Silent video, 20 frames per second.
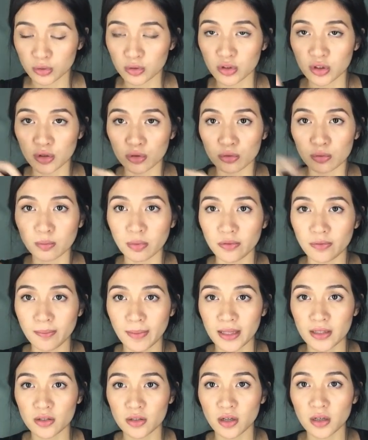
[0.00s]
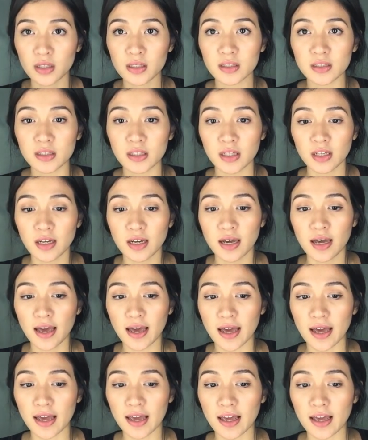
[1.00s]
tube of Mentos,
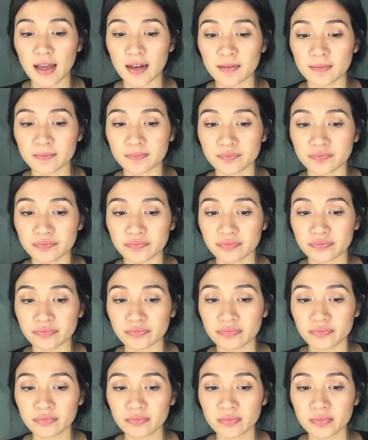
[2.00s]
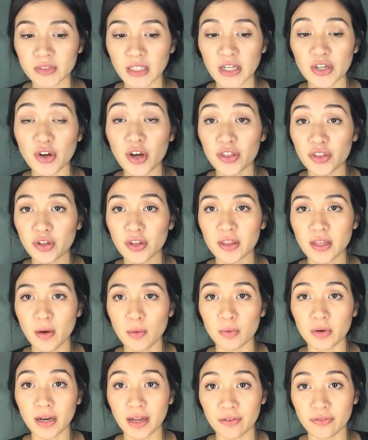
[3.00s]
and you know, I thought
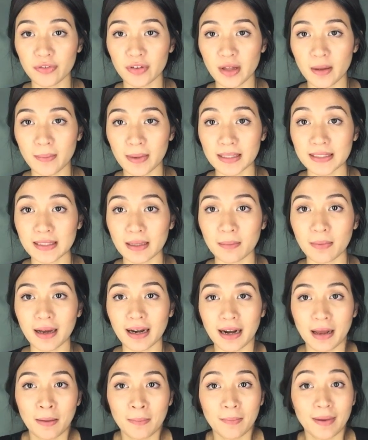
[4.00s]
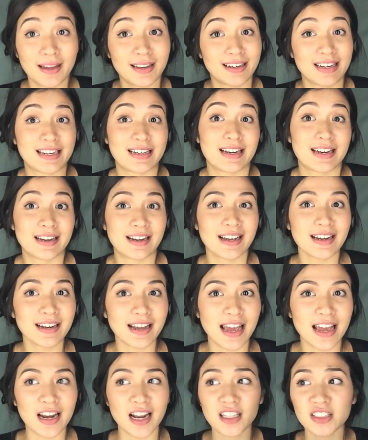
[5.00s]
that would like fill up my stomach, but it
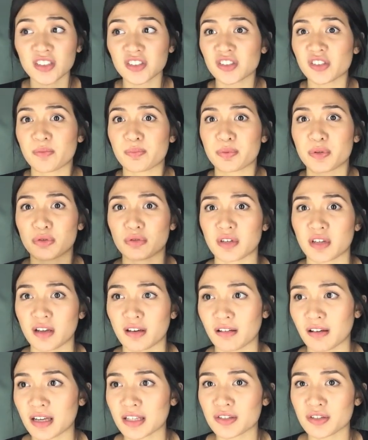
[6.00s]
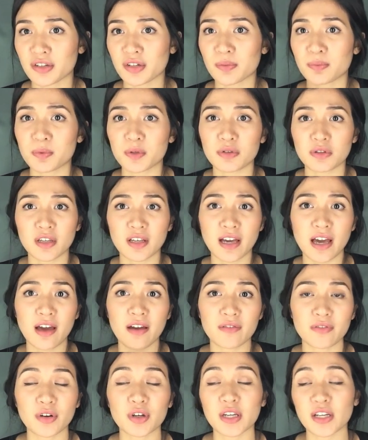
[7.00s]
didn't. And I started puking. I started puking.
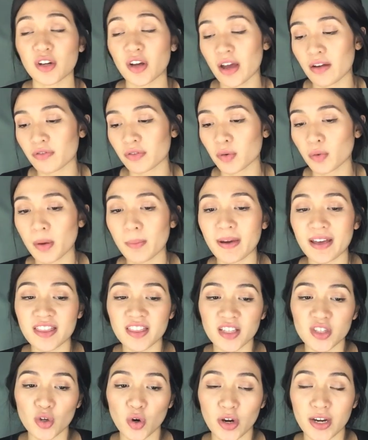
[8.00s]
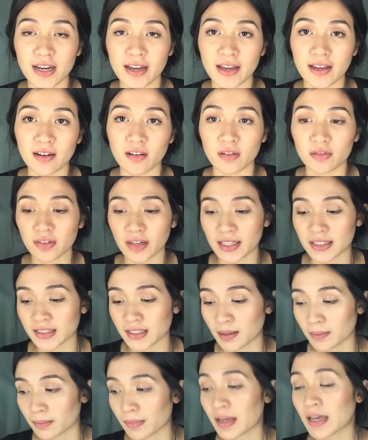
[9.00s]
Okay, not everywhere, but in the toilet of like
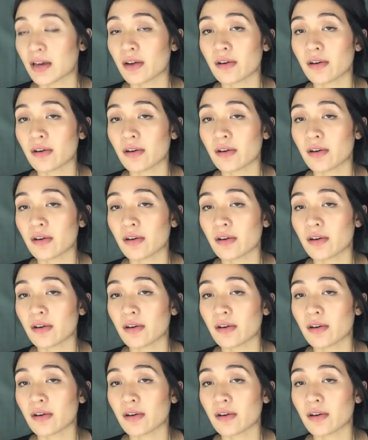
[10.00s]
some